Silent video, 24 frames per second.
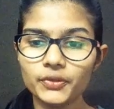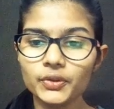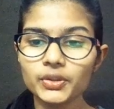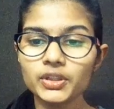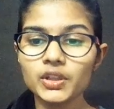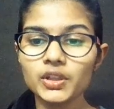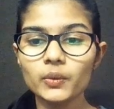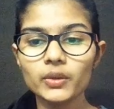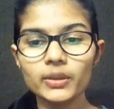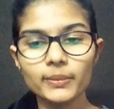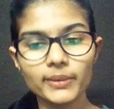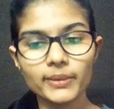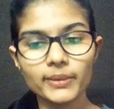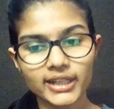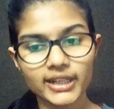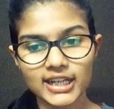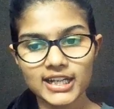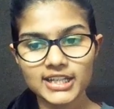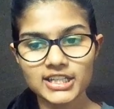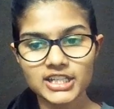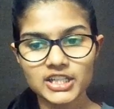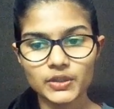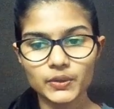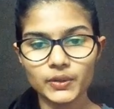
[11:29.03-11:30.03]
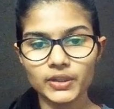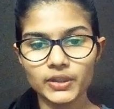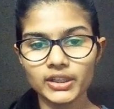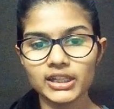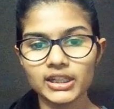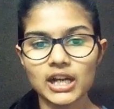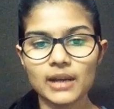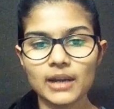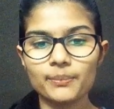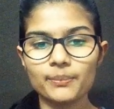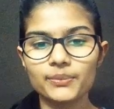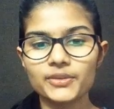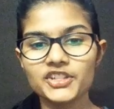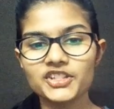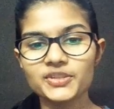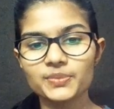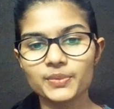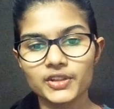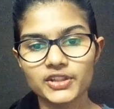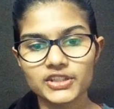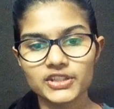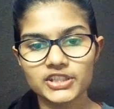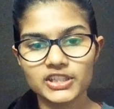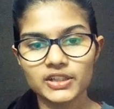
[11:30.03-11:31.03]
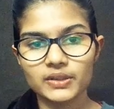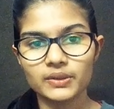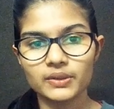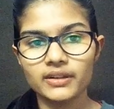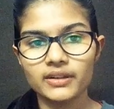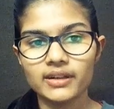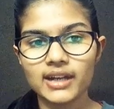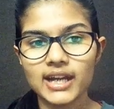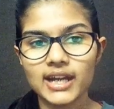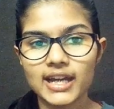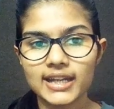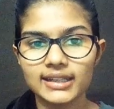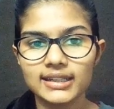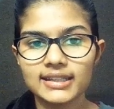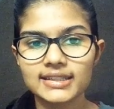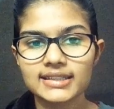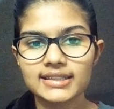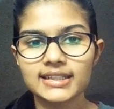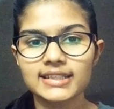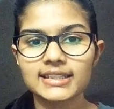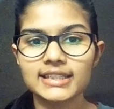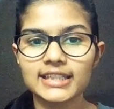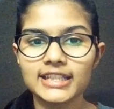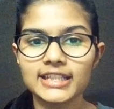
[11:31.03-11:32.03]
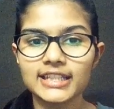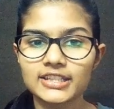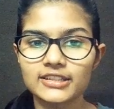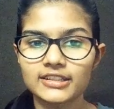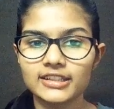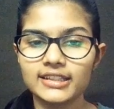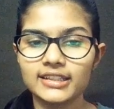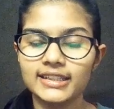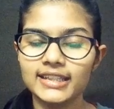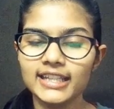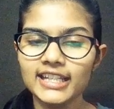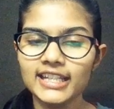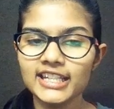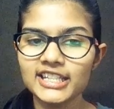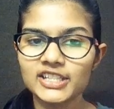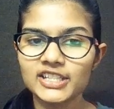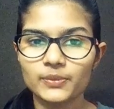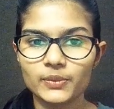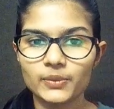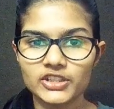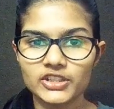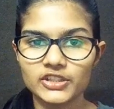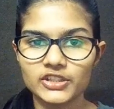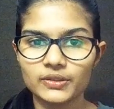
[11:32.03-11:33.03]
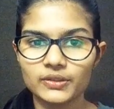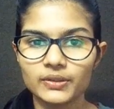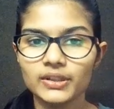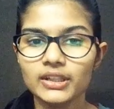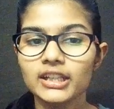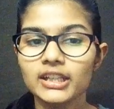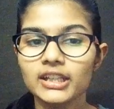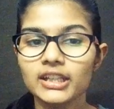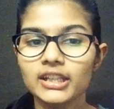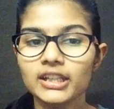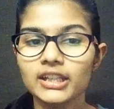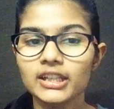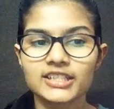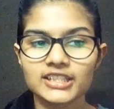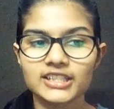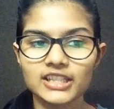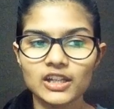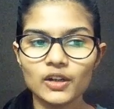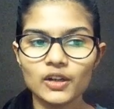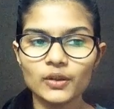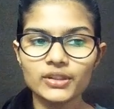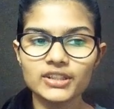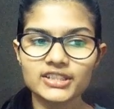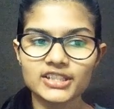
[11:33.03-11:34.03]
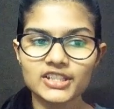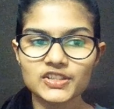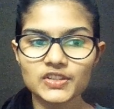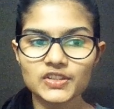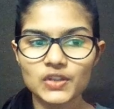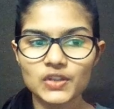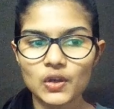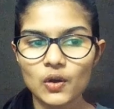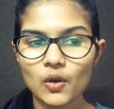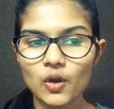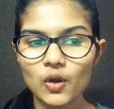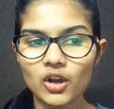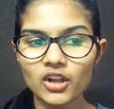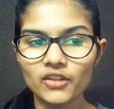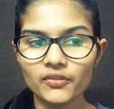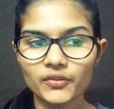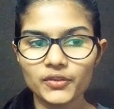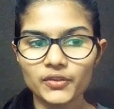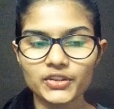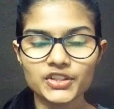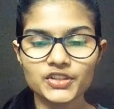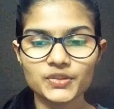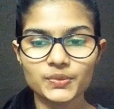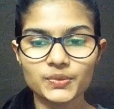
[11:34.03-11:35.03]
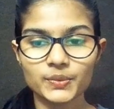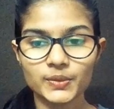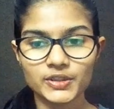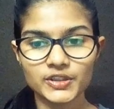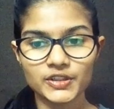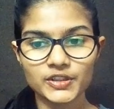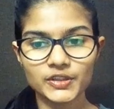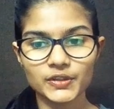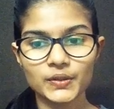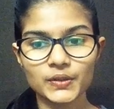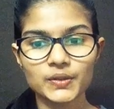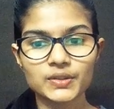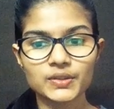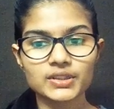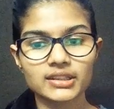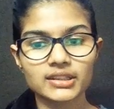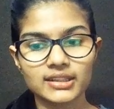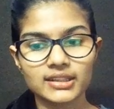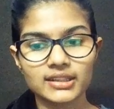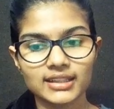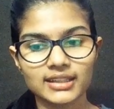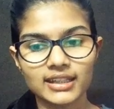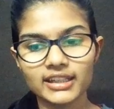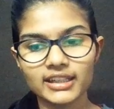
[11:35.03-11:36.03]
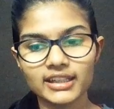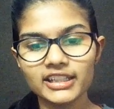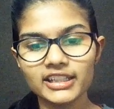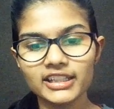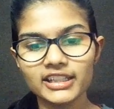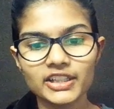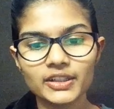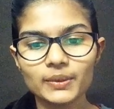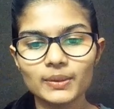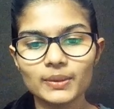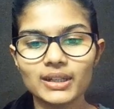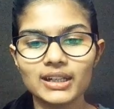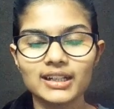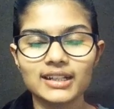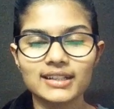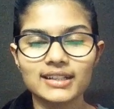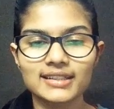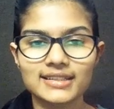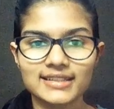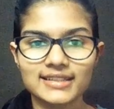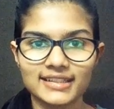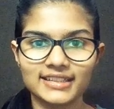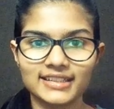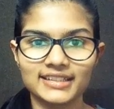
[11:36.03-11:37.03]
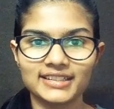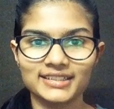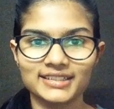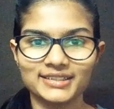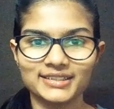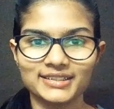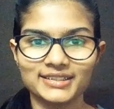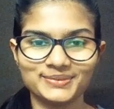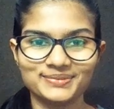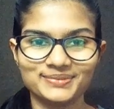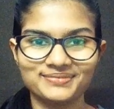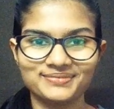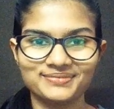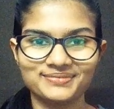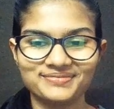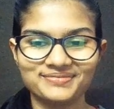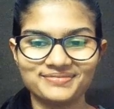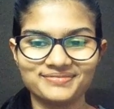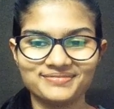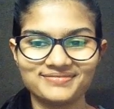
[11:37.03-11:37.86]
Further, we'll be continuing up this particular analysis into the next video. So this is all for this video. Till then, thank you and take care.